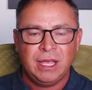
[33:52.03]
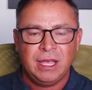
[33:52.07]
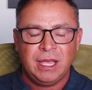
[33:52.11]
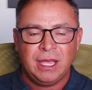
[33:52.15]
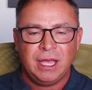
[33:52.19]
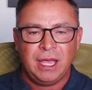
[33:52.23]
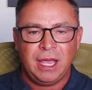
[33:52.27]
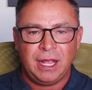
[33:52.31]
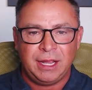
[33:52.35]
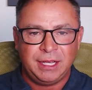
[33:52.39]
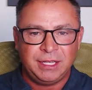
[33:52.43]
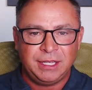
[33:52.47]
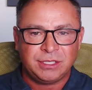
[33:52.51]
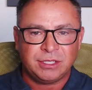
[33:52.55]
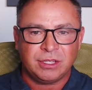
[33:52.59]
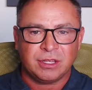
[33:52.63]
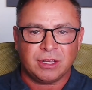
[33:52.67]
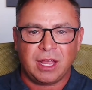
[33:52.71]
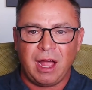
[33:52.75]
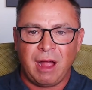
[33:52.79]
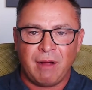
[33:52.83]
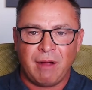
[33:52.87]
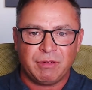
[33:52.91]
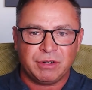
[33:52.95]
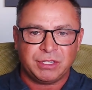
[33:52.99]
And these are the
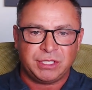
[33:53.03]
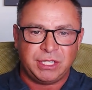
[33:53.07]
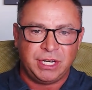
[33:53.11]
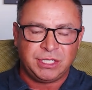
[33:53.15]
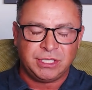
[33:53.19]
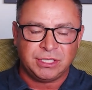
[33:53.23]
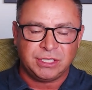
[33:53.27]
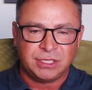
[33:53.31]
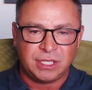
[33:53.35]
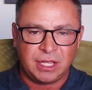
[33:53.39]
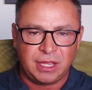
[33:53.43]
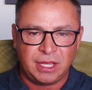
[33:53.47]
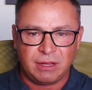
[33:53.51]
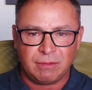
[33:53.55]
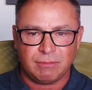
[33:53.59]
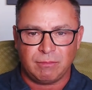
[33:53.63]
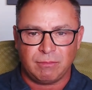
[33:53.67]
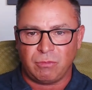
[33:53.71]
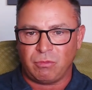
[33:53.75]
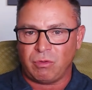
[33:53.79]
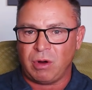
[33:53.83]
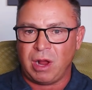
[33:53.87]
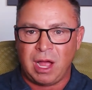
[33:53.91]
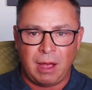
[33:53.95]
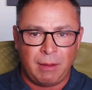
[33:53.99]
conversations I think,
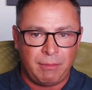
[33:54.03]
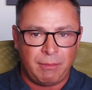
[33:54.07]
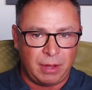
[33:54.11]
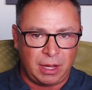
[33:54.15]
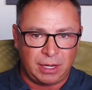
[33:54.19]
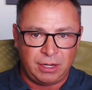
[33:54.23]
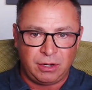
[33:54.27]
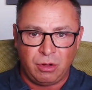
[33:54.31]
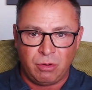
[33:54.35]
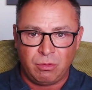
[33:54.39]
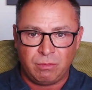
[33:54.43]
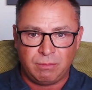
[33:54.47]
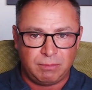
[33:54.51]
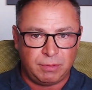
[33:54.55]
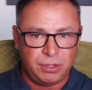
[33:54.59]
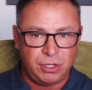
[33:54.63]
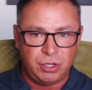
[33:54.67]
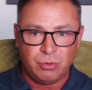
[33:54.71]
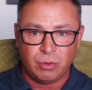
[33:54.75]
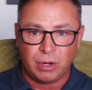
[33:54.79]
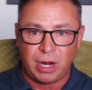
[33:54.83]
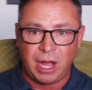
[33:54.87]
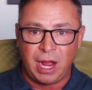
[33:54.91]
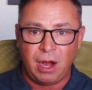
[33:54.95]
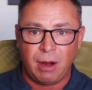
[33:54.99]
Rob, I know
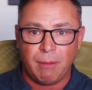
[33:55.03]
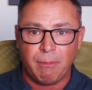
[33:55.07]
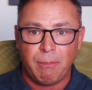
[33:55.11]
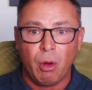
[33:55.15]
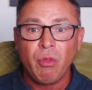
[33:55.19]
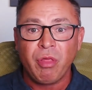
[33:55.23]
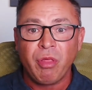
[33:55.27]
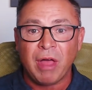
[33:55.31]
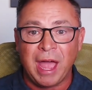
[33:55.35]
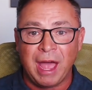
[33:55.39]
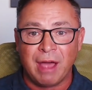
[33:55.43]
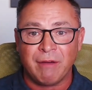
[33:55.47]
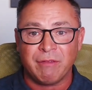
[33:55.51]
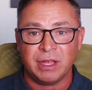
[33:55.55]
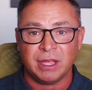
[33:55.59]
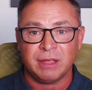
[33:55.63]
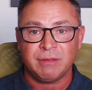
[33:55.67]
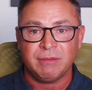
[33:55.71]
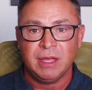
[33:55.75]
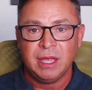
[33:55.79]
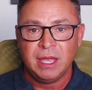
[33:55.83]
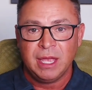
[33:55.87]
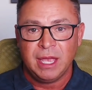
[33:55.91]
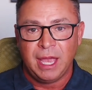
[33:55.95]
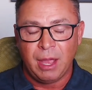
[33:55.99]
you and I are both having,
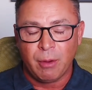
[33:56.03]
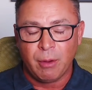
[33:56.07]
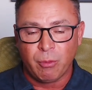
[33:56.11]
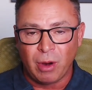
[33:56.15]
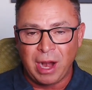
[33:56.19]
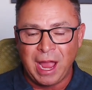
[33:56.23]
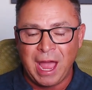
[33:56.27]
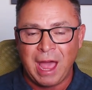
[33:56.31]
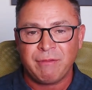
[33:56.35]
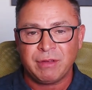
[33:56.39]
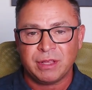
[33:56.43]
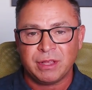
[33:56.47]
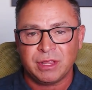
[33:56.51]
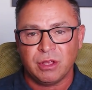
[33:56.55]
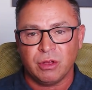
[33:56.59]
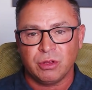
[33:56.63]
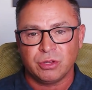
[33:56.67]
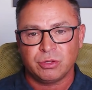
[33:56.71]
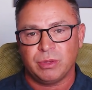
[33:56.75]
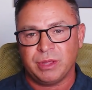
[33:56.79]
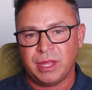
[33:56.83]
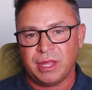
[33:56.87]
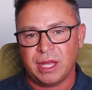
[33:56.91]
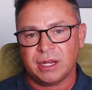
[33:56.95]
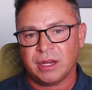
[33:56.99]
and we're having
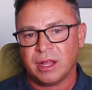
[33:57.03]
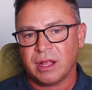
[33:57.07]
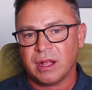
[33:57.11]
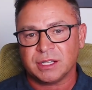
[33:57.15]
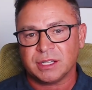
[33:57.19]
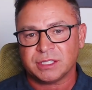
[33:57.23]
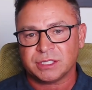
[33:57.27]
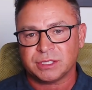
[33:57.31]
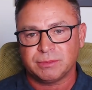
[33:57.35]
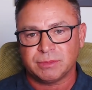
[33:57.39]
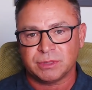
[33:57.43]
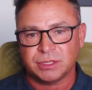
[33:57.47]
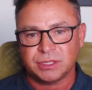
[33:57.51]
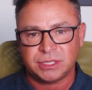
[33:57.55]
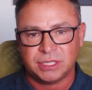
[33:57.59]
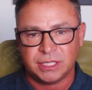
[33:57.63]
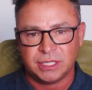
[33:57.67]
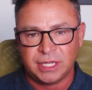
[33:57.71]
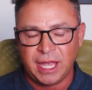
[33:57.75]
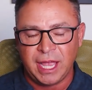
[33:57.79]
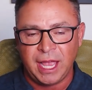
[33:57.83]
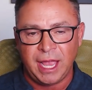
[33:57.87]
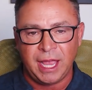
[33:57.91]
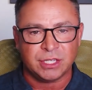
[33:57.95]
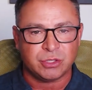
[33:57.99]
those with end customers
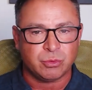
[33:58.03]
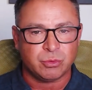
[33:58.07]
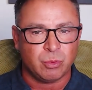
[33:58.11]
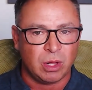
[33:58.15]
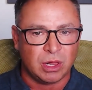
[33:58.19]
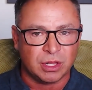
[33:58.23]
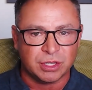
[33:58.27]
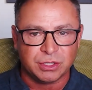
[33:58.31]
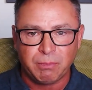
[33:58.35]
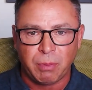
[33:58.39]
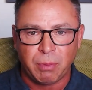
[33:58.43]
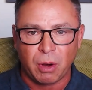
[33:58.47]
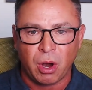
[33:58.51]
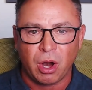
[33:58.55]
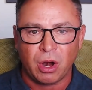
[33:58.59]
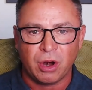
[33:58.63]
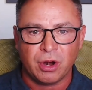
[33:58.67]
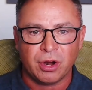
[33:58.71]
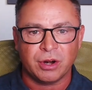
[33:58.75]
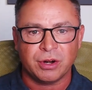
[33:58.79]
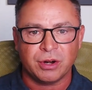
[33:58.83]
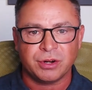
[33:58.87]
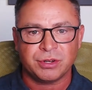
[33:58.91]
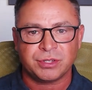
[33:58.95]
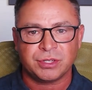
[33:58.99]
today as well as
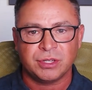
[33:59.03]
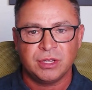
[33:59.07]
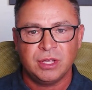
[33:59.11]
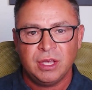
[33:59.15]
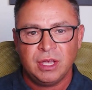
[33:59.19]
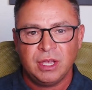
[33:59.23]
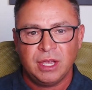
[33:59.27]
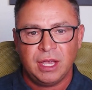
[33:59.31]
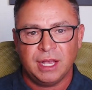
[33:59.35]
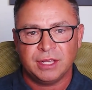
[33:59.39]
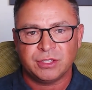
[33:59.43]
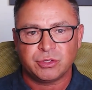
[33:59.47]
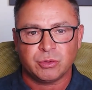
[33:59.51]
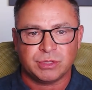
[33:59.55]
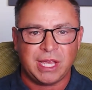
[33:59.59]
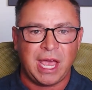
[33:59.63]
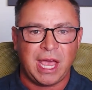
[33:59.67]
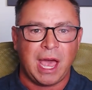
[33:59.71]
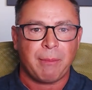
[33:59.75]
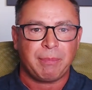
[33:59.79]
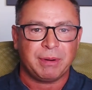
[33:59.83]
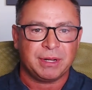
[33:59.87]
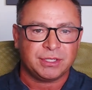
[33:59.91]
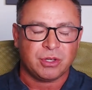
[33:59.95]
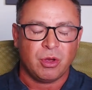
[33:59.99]
partners. And so it's
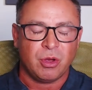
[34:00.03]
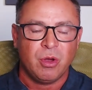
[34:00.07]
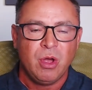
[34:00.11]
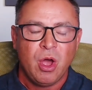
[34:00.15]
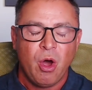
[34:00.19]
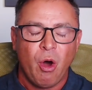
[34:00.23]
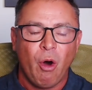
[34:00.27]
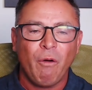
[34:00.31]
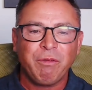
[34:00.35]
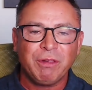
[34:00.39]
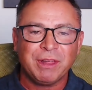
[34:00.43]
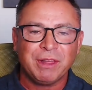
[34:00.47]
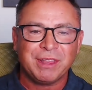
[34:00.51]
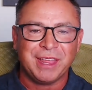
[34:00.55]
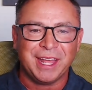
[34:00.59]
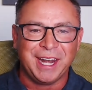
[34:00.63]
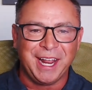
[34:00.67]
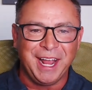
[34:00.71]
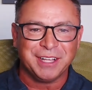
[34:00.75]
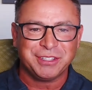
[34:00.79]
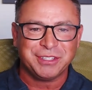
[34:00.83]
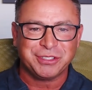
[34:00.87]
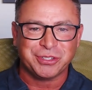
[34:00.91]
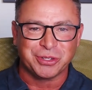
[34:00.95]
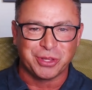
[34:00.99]
happening. So hopefully that
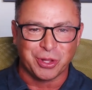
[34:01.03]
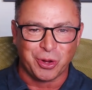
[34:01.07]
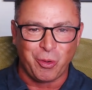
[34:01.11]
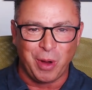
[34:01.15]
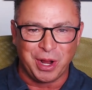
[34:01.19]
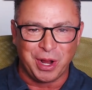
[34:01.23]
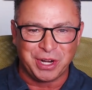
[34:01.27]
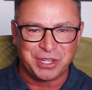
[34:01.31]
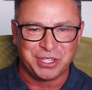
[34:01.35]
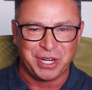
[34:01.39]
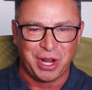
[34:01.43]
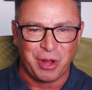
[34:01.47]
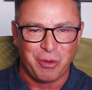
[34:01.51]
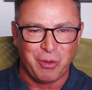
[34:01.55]
answered the question.